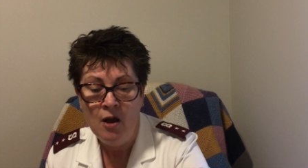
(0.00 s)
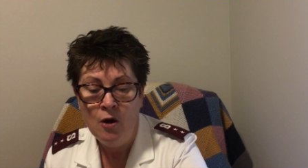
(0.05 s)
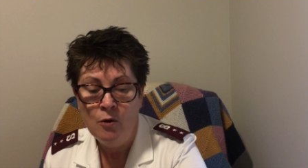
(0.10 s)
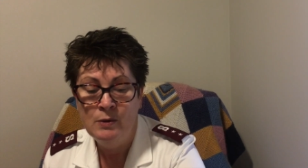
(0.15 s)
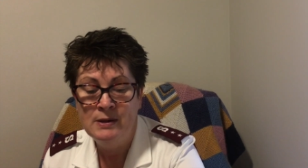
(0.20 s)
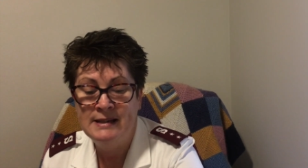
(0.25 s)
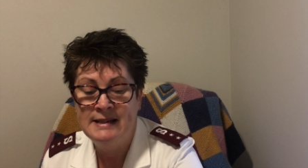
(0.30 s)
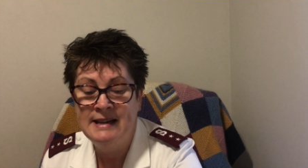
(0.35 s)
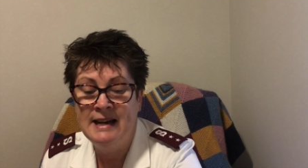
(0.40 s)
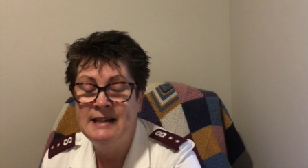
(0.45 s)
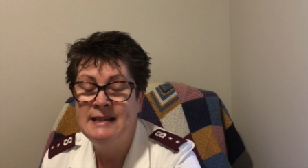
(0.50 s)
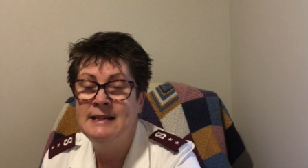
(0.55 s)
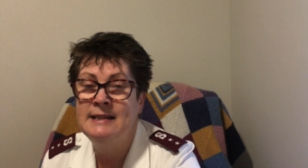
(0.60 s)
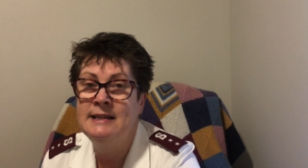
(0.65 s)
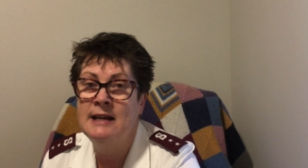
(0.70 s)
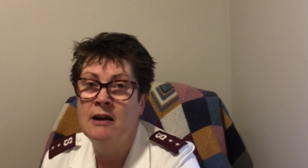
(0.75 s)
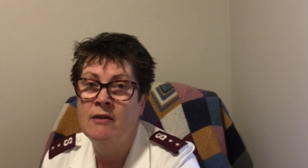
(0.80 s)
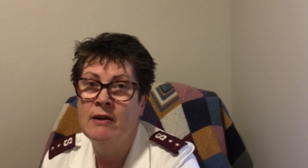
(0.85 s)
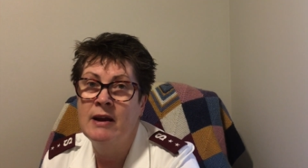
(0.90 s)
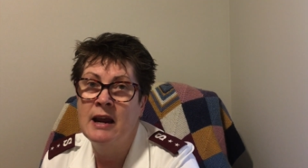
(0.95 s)
was
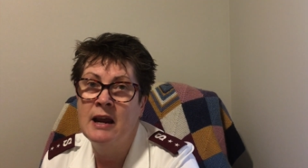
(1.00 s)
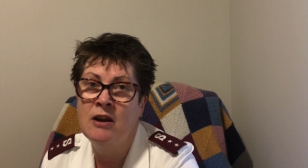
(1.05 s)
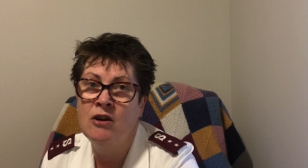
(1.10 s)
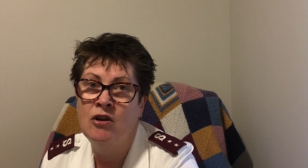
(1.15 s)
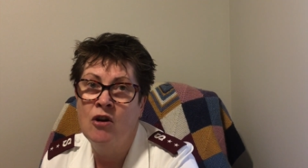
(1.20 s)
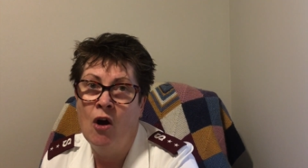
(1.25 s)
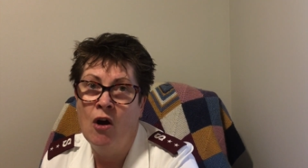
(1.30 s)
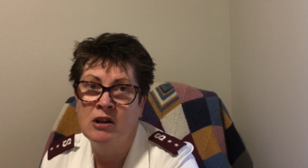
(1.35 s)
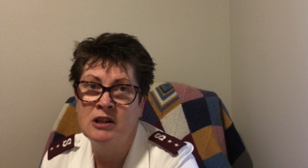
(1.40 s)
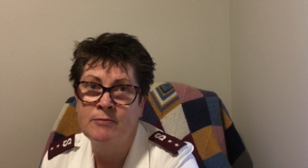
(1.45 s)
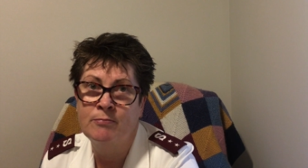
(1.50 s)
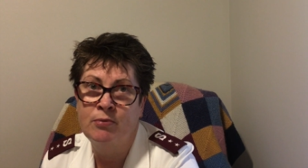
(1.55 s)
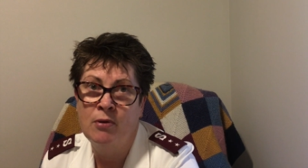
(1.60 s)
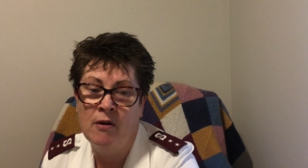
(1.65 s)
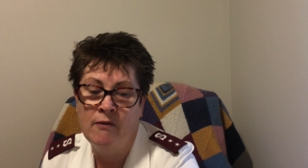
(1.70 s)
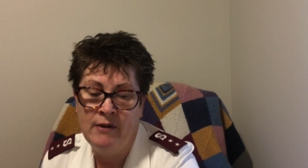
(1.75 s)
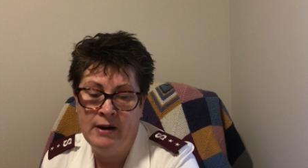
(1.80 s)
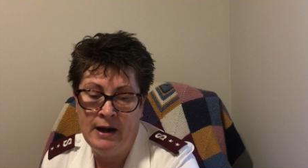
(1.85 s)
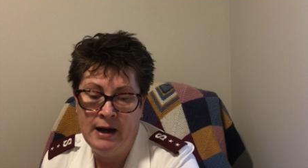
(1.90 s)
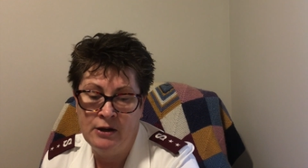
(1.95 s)
necessary in God's
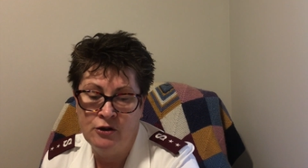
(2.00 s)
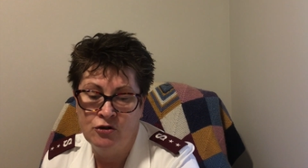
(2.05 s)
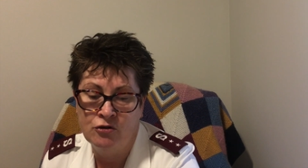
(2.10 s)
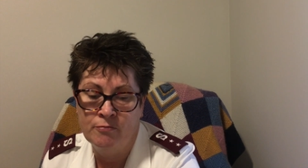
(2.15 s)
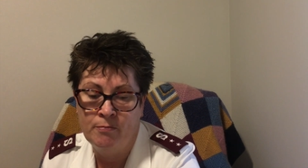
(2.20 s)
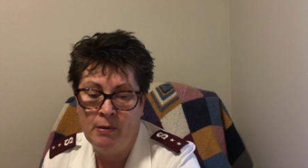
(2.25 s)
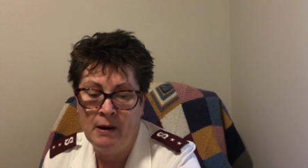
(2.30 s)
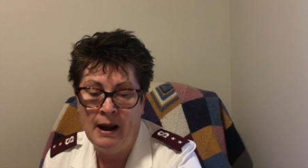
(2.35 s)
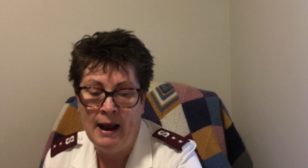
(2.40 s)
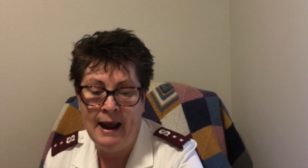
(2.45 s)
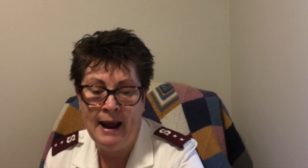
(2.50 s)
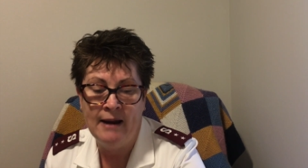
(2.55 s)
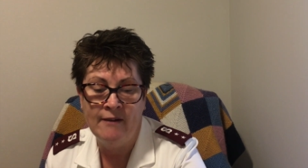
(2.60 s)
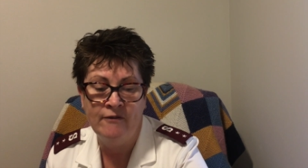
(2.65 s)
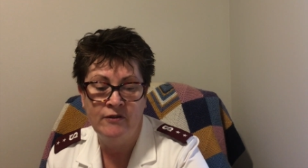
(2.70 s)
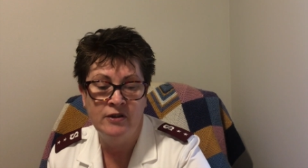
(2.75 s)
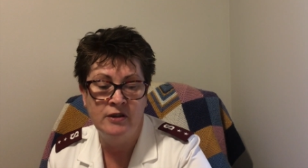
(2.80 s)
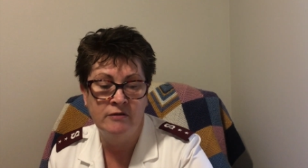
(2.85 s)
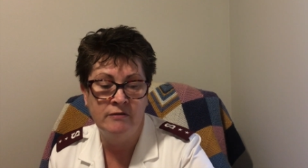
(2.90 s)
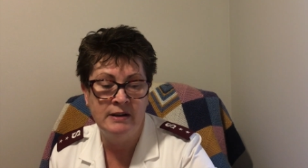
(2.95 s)
providential plan
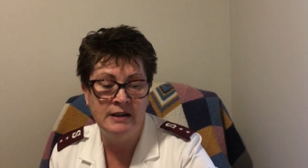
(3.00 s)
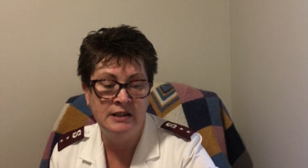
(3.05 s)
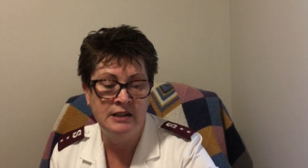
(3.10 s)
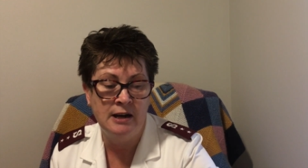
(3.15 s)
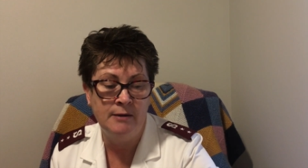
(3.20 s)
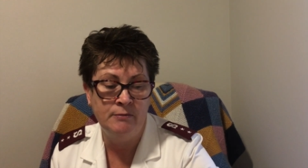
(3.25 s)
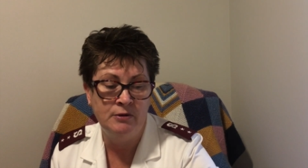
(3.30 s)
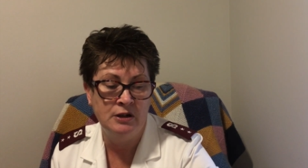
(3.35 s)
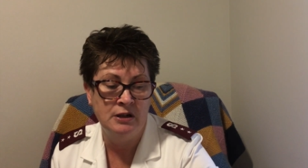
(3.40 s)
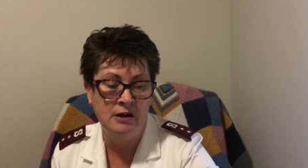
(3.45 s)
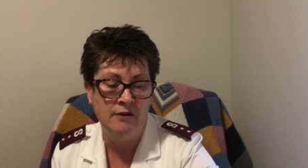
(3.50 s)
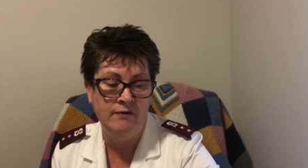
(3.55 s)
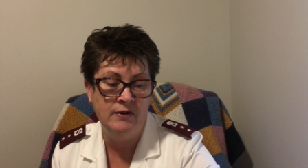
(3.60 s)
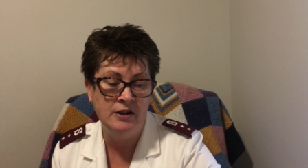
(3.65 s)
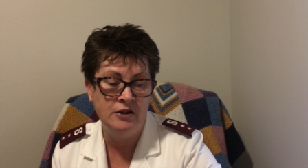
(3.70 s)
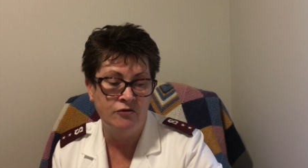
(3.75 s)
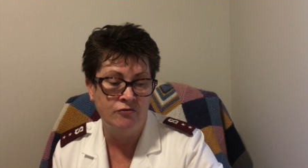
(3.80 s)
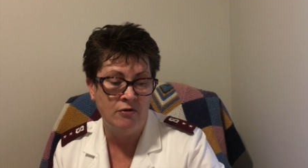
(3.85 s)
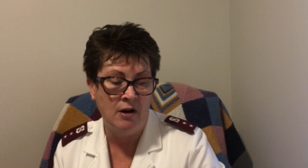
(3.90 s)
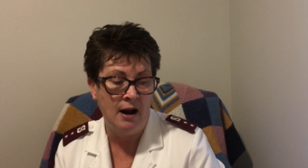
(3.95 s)
for the redemption of
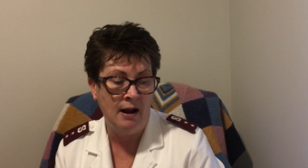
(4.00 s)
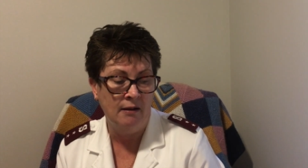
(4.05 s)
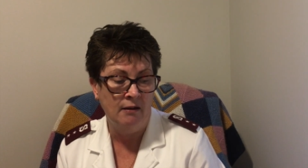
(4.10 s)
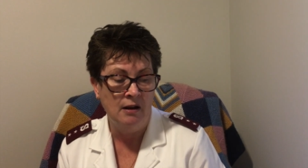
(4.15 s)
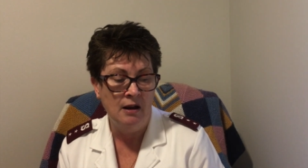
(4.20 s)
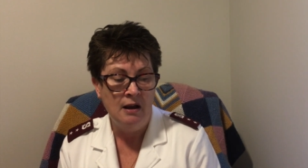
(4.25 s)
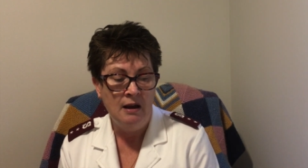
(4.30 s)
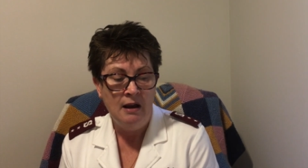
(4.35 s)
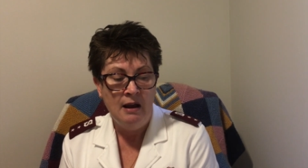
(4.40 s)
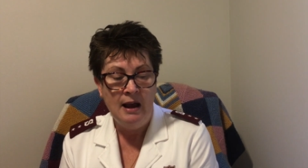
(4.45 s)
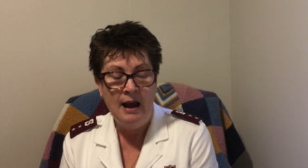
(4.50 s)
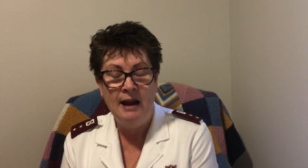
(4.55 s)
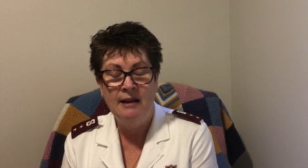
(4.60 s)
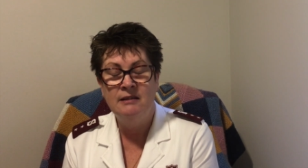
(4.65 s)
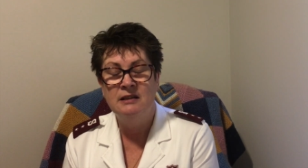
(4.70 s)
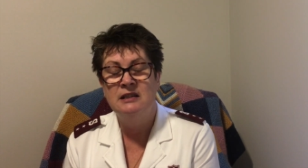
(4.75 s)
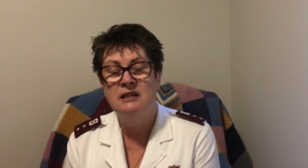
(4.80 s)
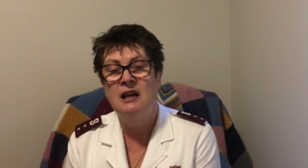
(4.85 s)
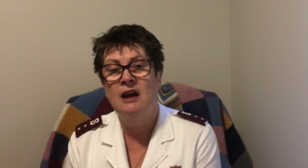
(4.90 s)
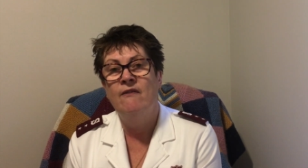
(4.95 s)
Israel
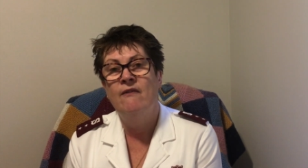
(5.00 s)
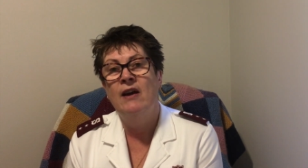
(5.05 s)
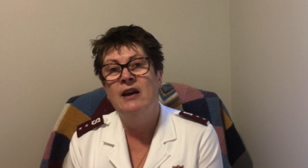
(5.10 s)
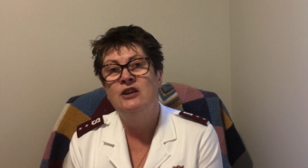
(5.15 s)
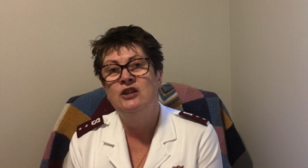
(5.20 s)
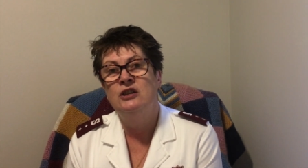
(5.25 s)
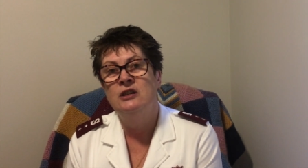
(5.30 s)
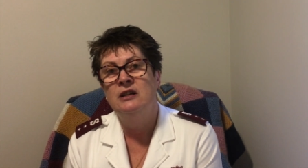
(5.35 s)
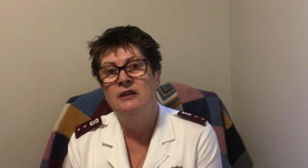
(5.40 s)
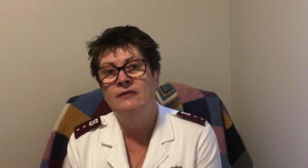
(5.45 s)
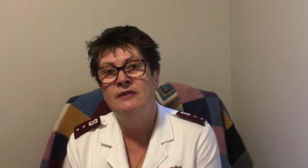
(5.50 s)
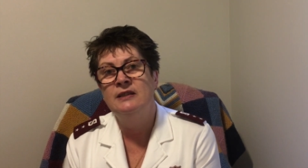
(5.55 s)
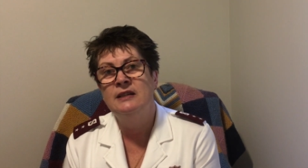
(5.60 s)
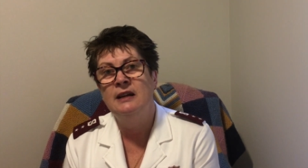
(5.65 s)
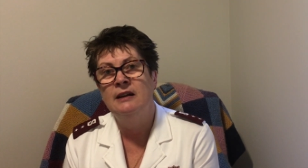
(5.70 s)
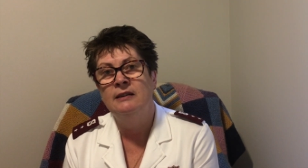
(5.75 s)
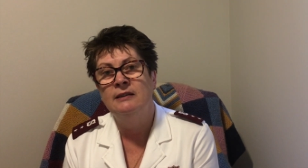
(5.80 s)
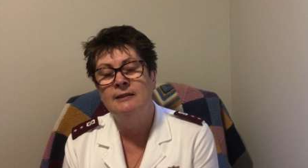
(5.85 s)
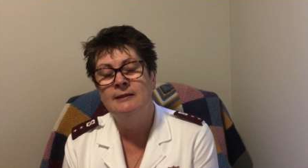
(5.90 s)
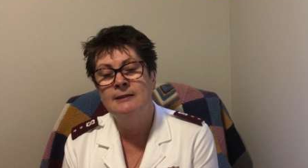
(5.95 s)
and the salvation of
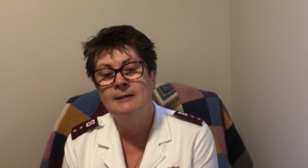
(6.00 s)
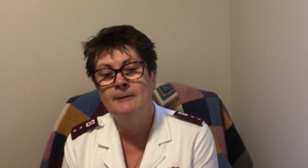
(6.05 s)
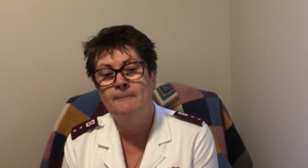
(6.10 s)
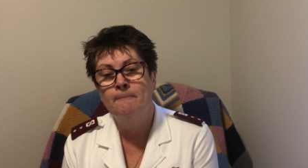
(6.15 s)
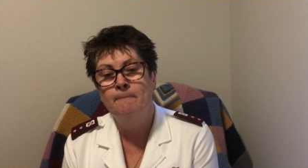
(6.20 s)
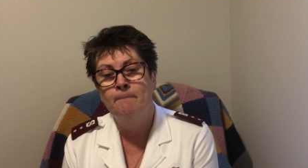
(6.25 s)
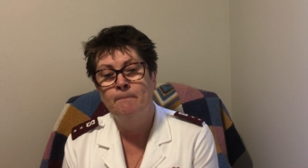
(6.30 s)
sinners.